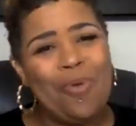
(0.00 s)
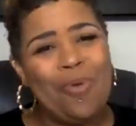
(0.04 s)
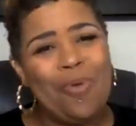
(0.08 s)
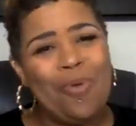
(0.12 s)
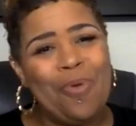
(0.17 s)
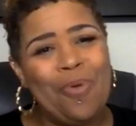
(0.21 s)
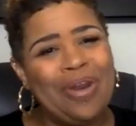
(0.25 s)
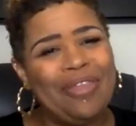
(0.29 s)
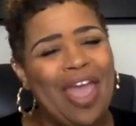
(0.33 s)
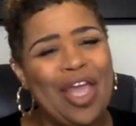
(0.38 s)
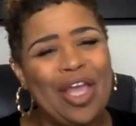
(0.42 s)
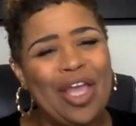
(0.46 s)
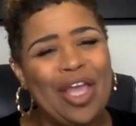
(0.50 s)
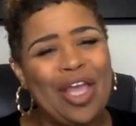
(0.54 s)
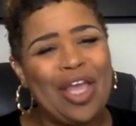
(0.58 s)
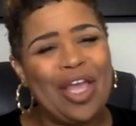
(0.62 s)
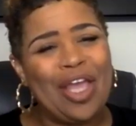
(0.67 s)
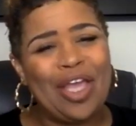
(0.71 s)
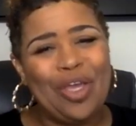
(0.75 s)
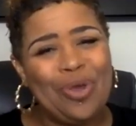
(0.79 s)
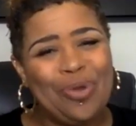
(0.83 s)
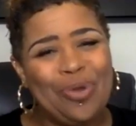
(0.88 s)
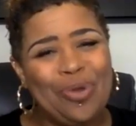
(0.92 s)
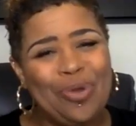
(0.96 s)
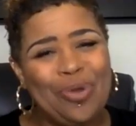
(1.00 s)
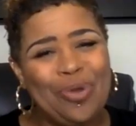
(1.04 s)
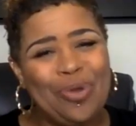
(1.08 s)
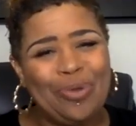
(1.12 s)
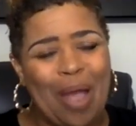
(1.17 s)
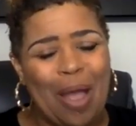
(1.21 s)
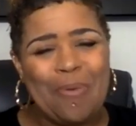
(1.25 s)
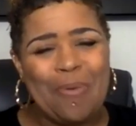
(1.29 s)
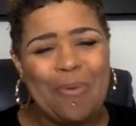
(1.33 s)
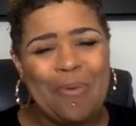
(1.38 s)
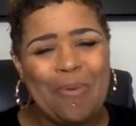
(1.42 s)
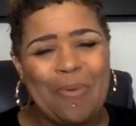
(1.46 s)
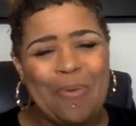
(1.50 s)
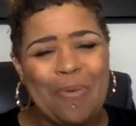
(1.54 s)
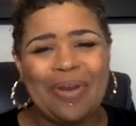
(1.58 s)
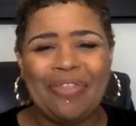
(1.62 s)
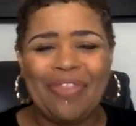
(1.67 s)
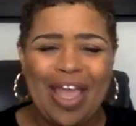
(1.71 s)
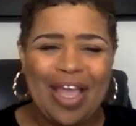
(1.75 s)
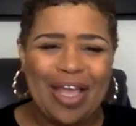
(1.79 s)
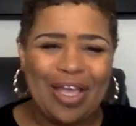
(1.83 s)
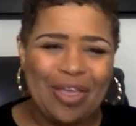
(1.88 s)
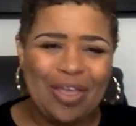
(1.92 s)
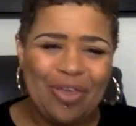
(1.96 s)
I want to thank you. I
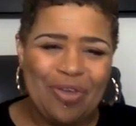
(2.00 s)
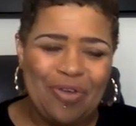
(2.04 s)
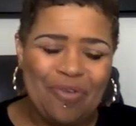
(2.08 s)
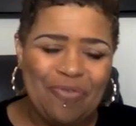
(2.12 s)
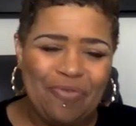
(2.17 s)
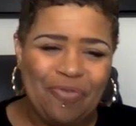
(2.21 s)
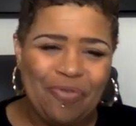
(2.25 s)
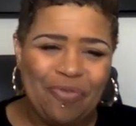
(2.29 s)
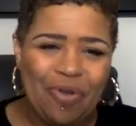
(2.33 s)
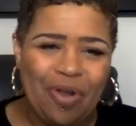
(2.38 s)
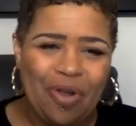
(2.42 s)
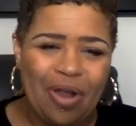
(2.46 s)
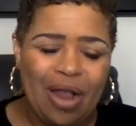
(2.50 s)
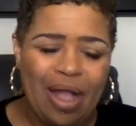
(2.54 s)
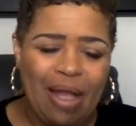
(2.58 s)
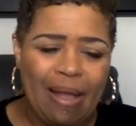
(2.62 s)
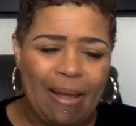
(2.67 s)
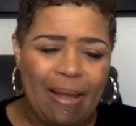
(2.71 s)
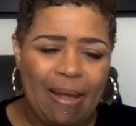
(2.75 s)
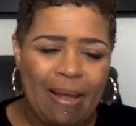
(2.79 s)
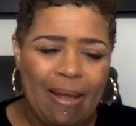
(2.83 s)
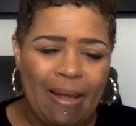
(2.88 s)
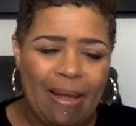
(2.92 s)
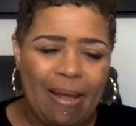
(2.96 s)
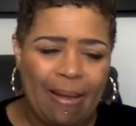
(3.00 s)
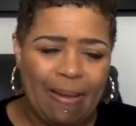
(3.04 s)
want to thank you for